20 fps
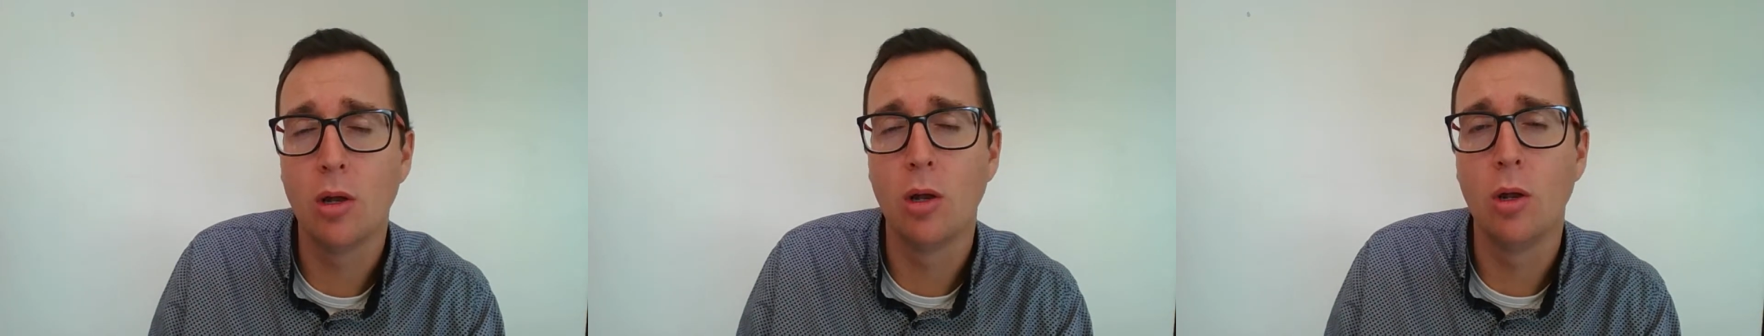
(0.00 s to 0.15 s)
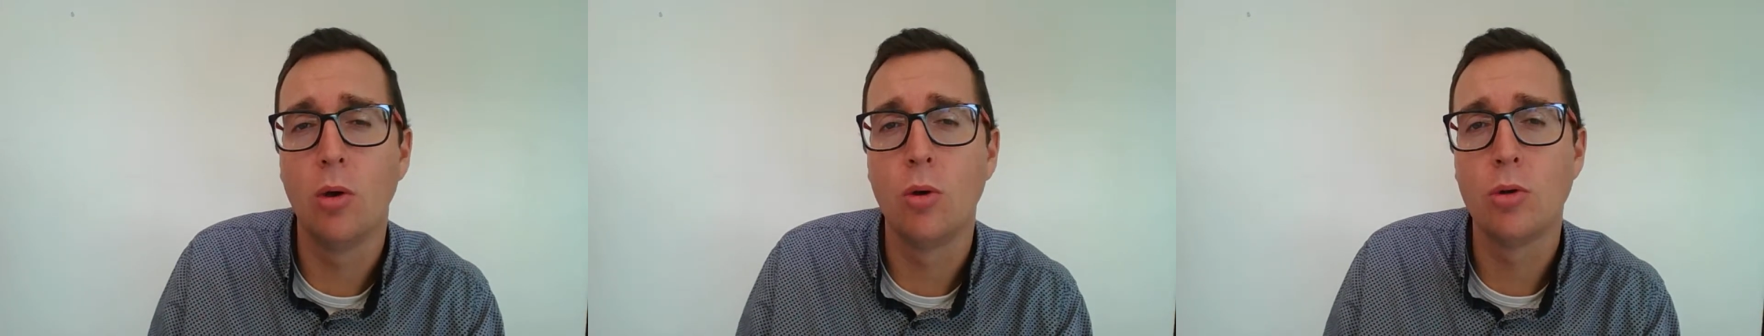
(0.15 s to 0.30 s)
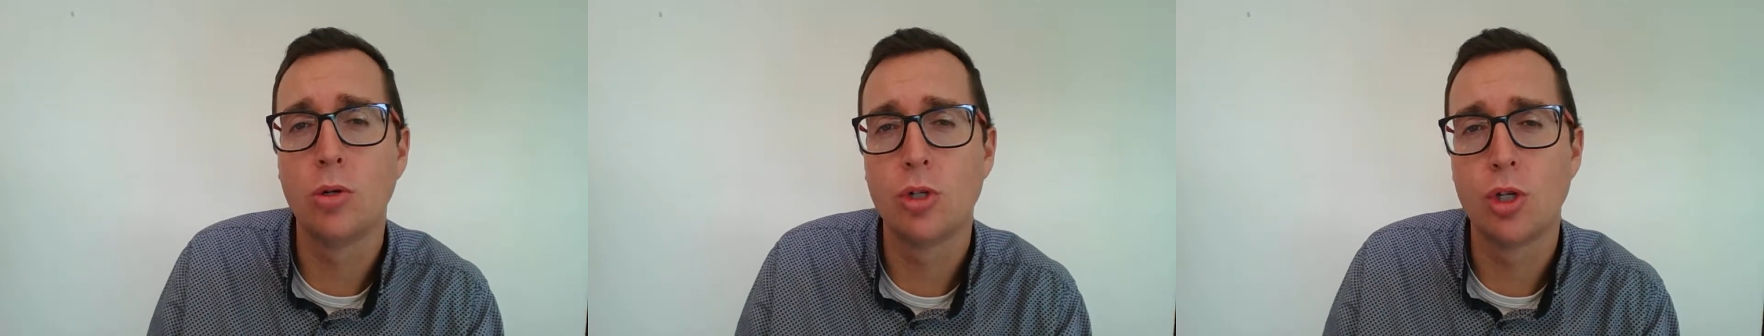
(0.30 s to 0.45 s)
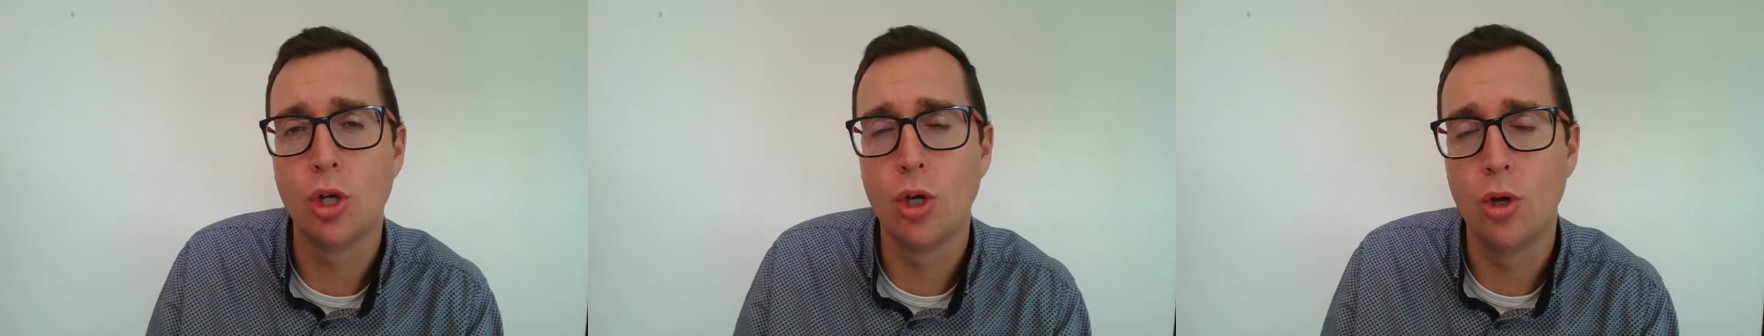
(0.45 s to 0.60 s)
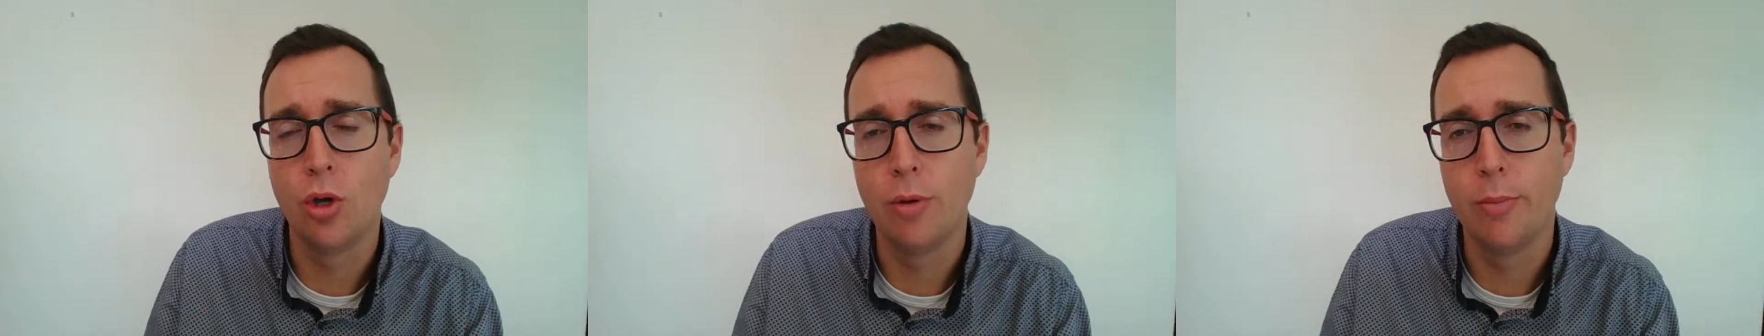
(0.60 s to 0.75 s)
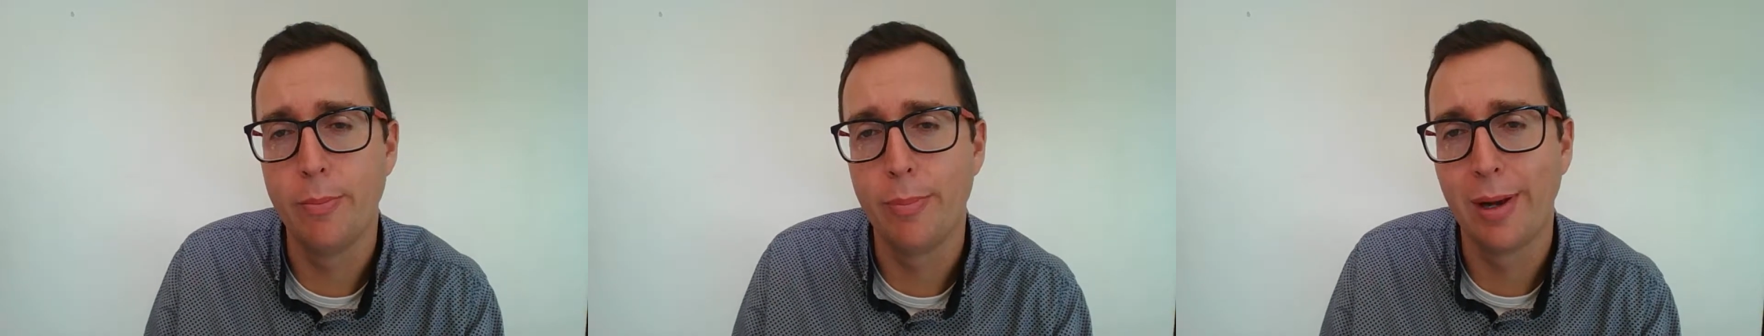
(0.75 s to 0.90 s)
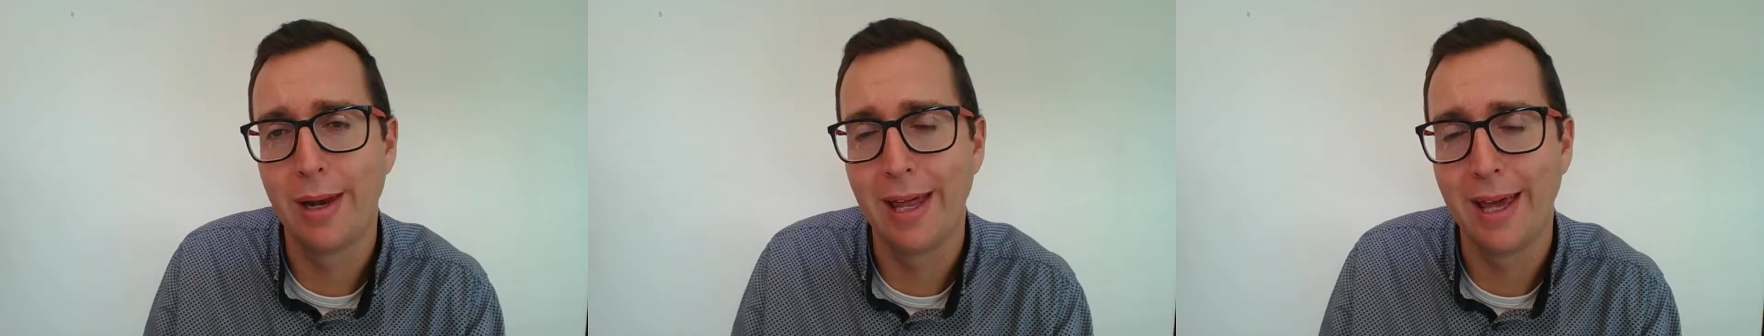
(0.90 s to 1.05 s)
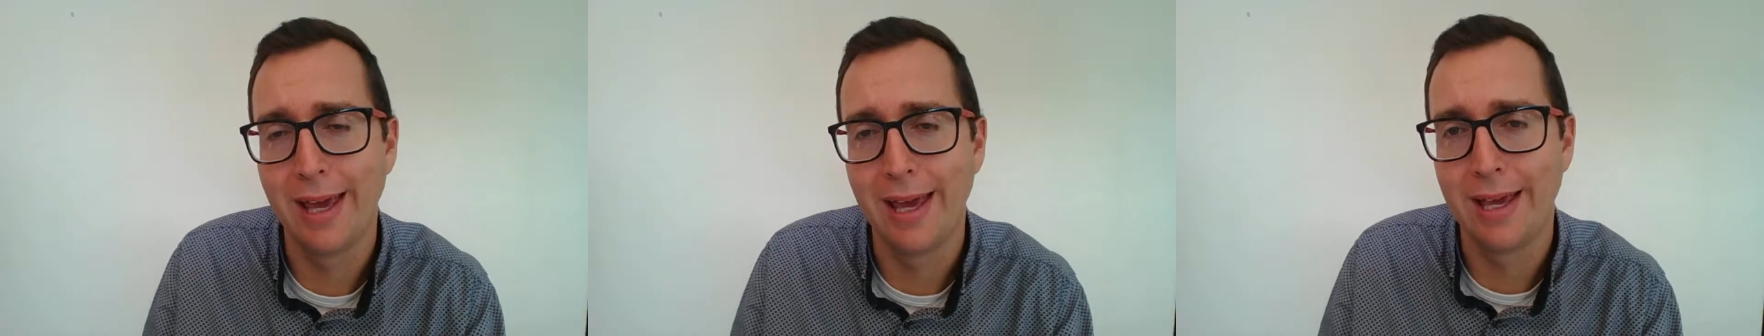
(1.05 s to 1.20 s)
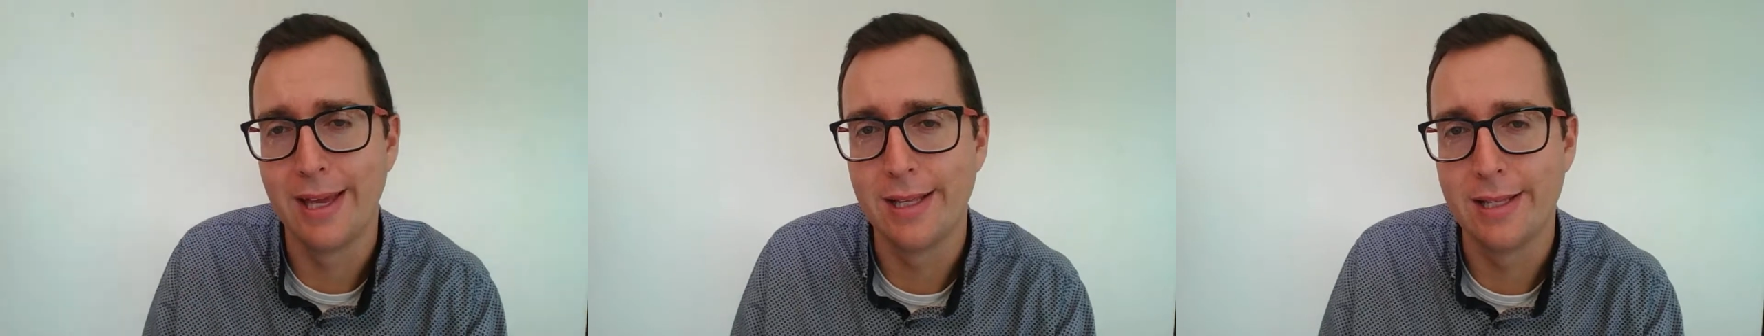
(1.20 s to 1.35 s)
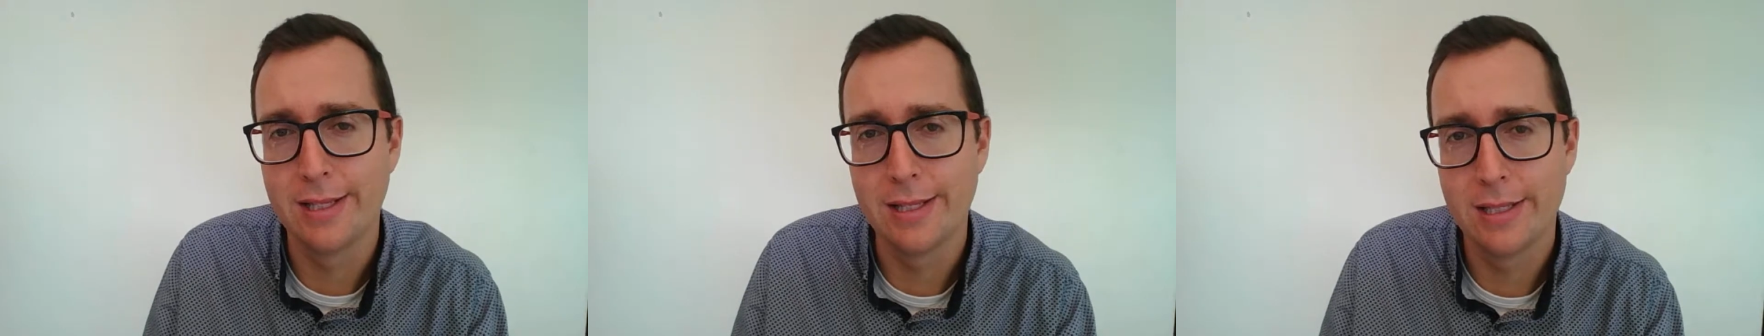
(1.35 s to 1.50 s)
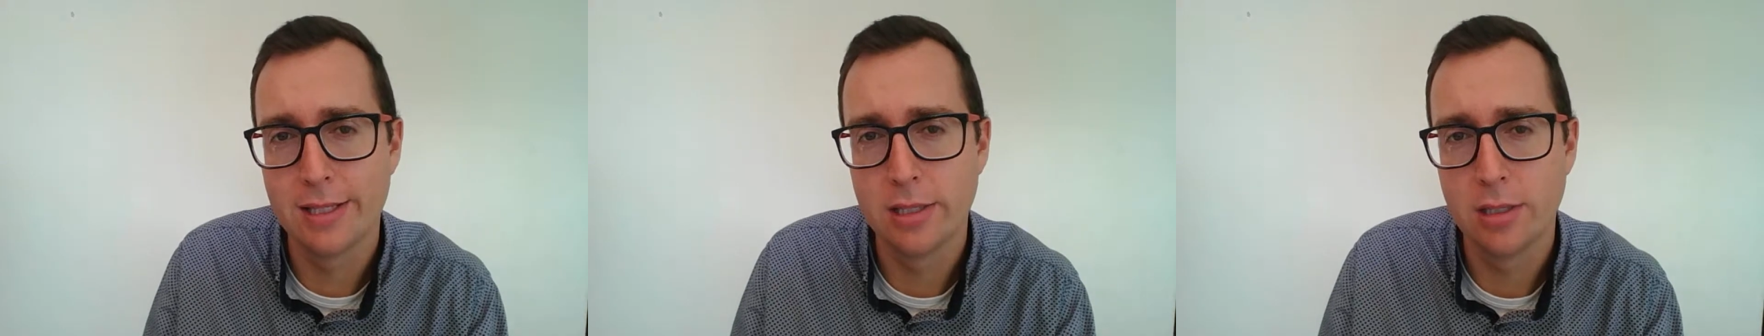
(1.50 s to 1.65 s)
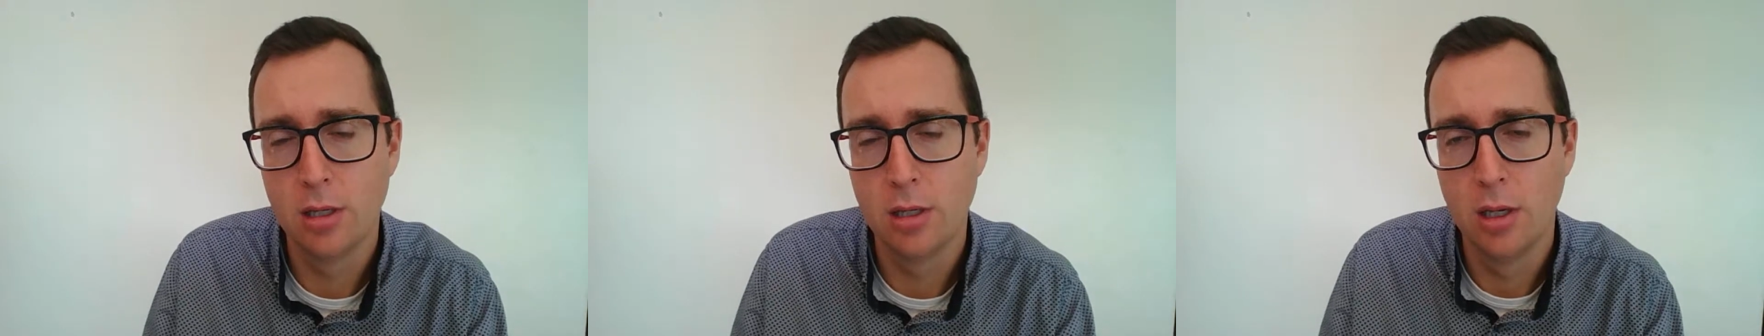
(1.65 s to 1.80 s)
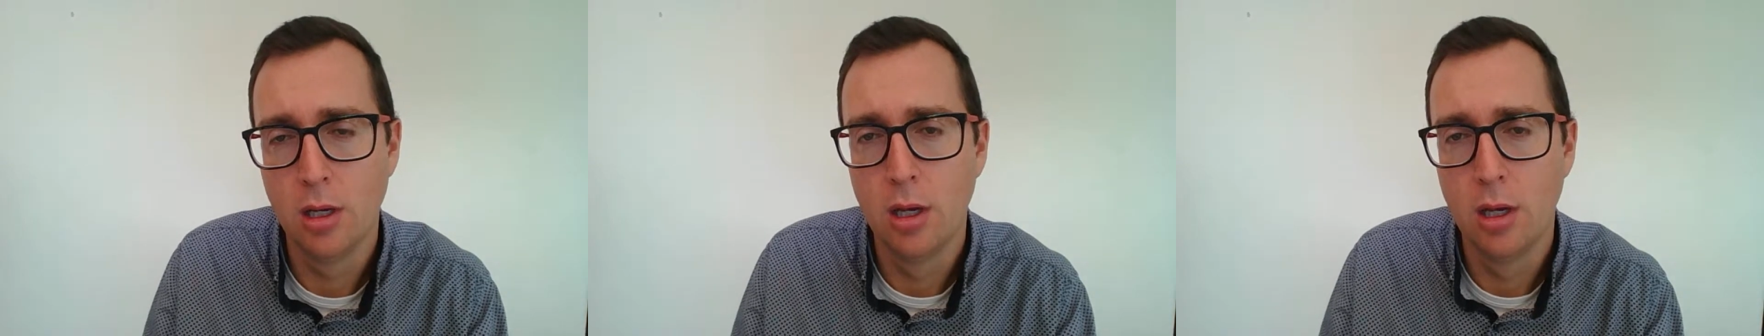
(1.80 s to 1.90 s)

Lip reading: long-term plans.